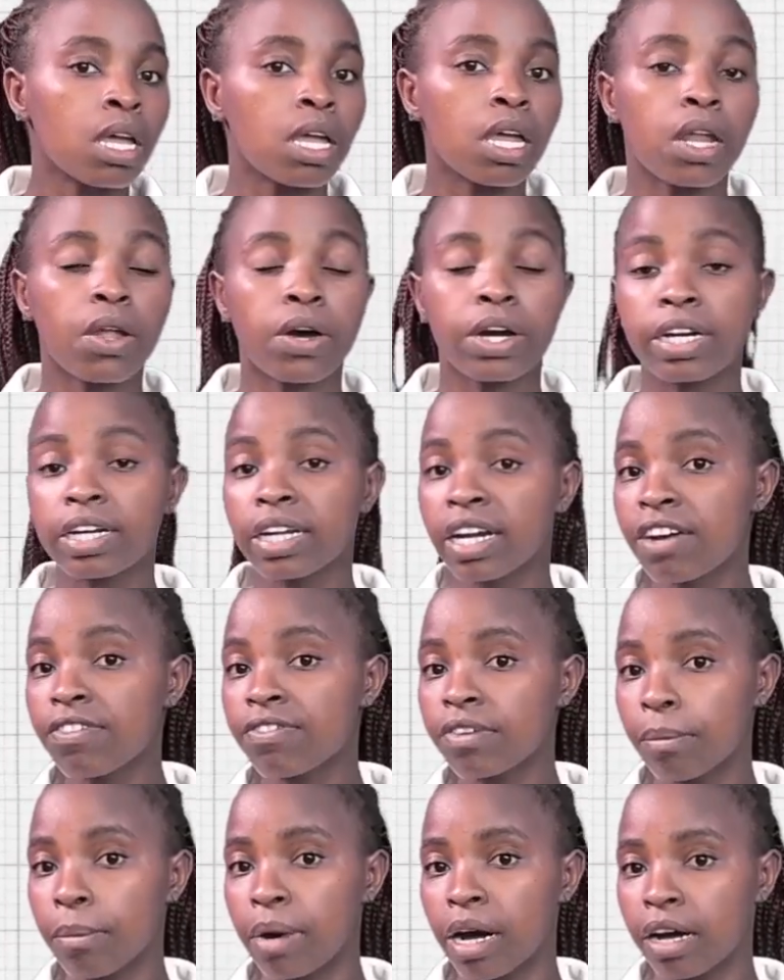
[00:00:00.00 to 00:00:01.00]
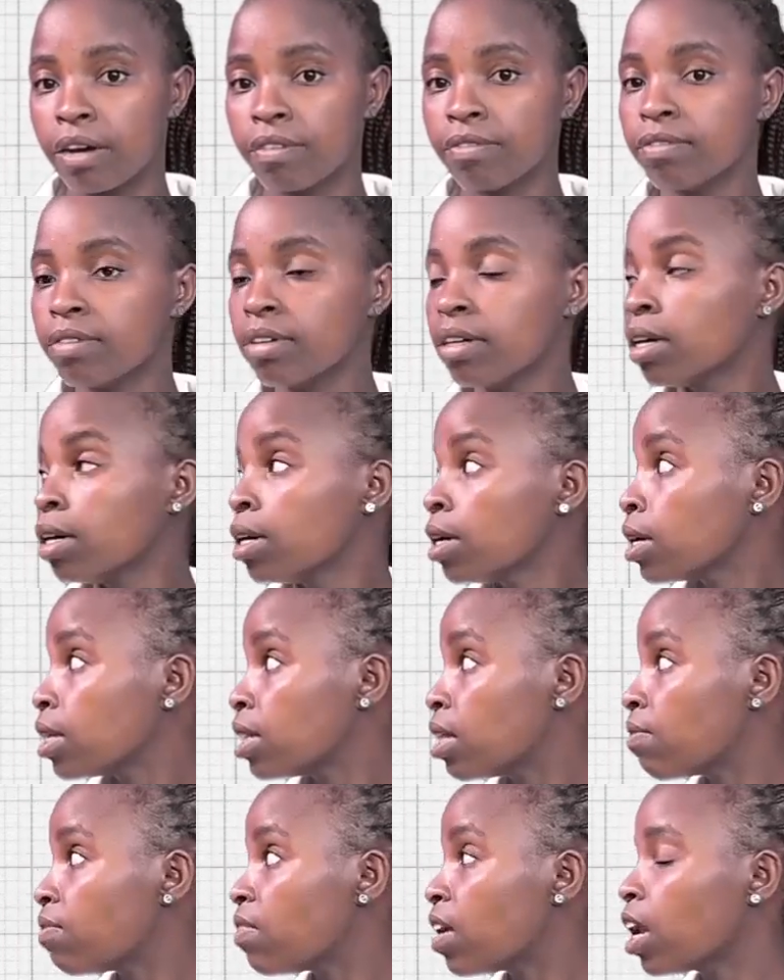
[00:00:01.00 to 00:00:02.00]
In our graph above,
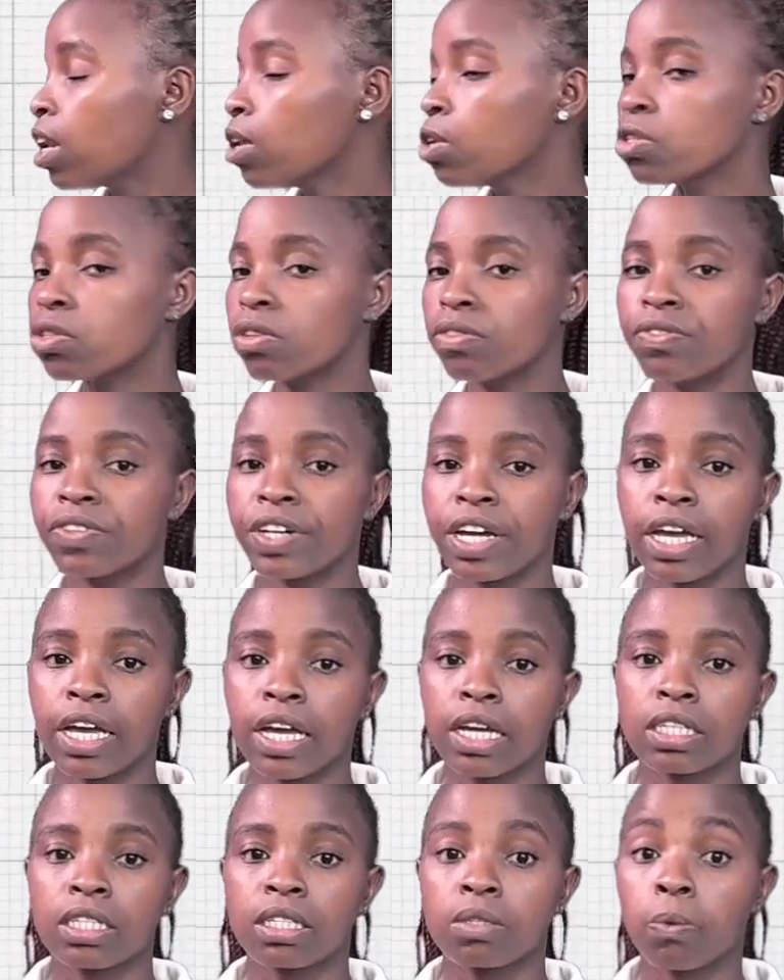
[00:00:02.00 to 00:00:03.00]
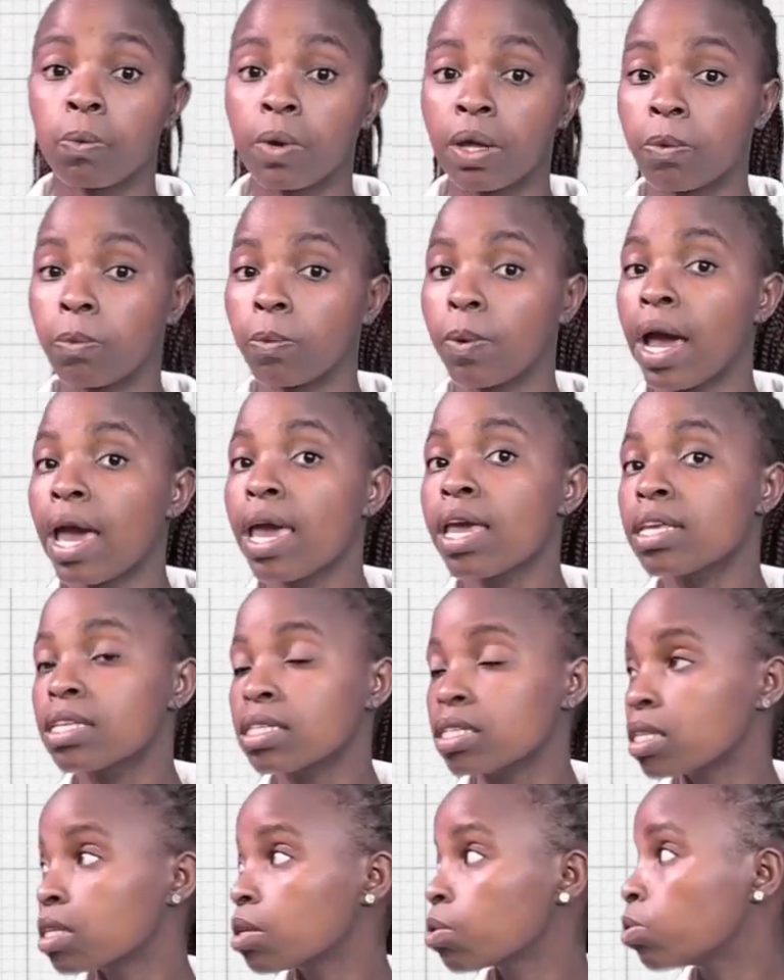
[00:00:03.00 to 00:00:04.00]
the values of x when y
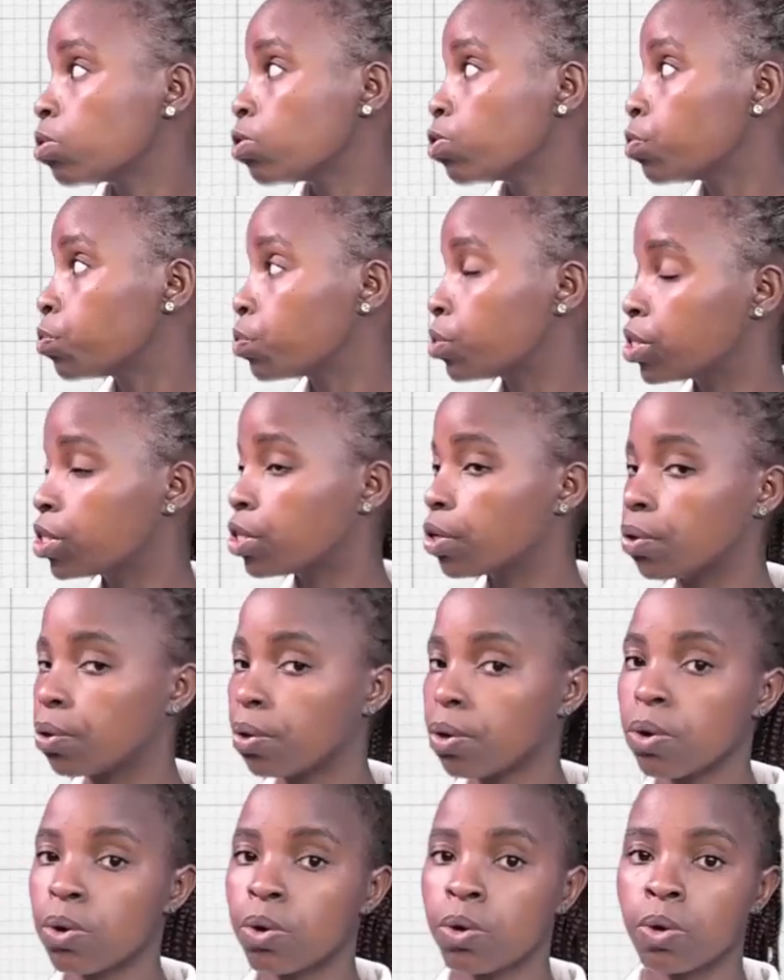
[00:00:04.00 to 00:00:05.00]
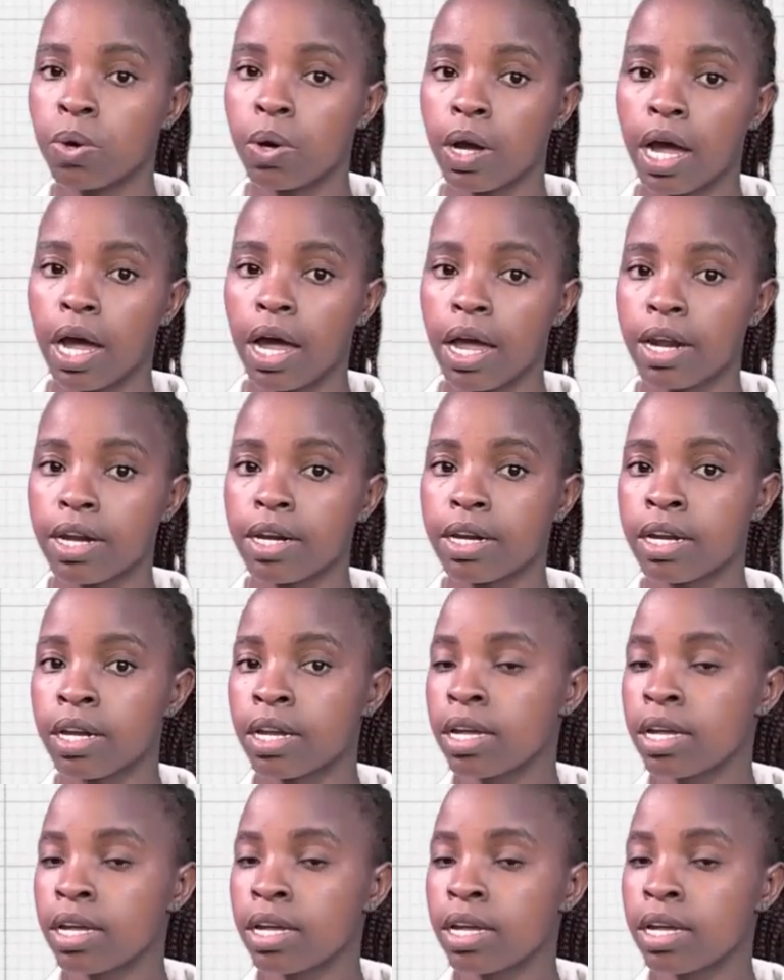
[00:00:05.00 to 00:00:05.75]
is equal to 0 are